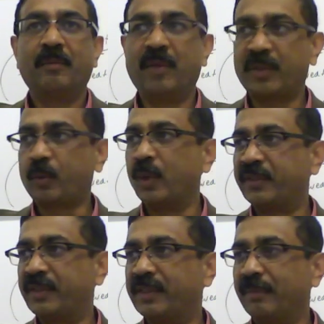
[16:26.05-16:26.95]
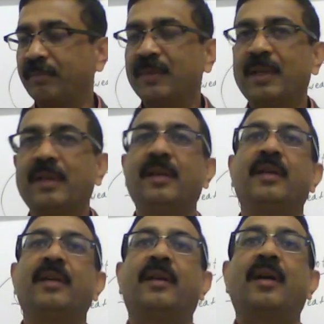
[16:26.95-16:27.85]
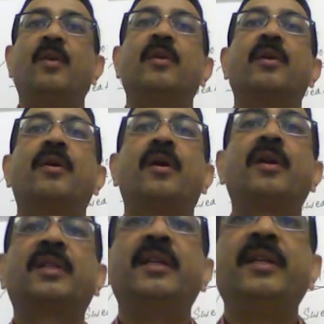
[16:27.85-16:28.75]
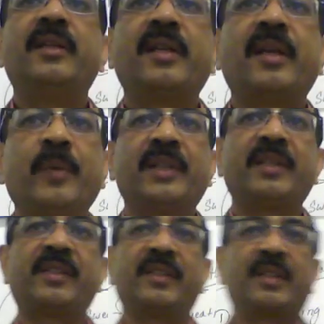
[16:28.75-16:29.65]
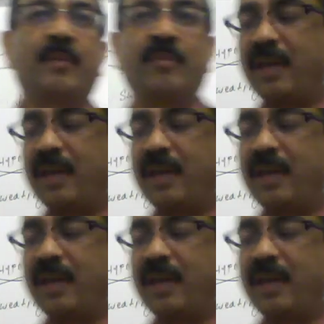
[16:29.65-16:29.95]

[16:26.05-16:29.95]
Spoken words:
Muscular system. Now, what the integumentary system